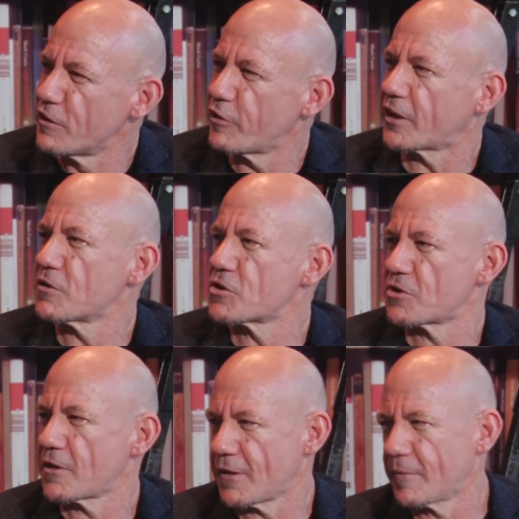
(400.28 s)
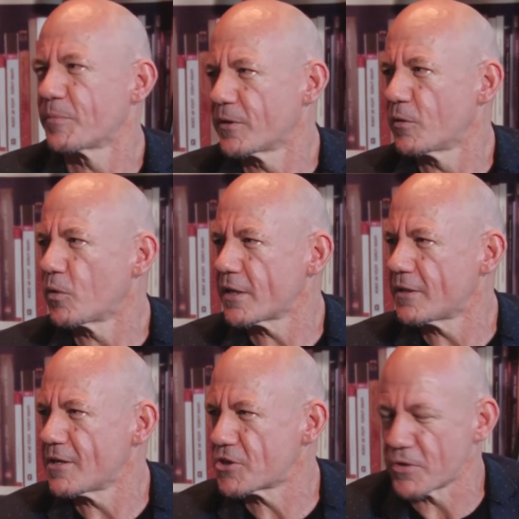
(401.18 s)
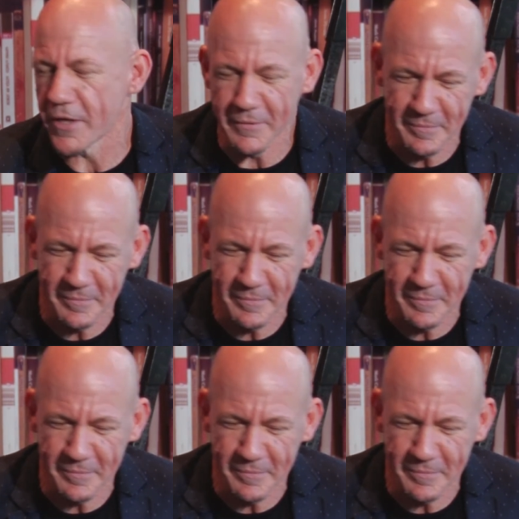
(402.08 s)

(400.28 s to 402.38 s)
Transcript: the victors write the history.